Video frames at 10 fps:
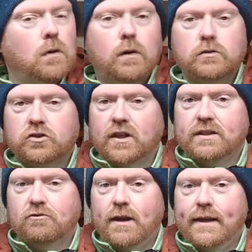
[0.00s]
Oh, it's just
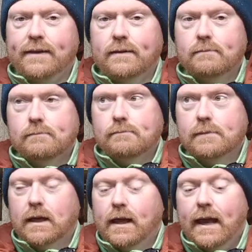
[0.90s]
started raining.
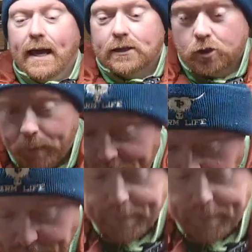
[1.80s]
It's going to be a little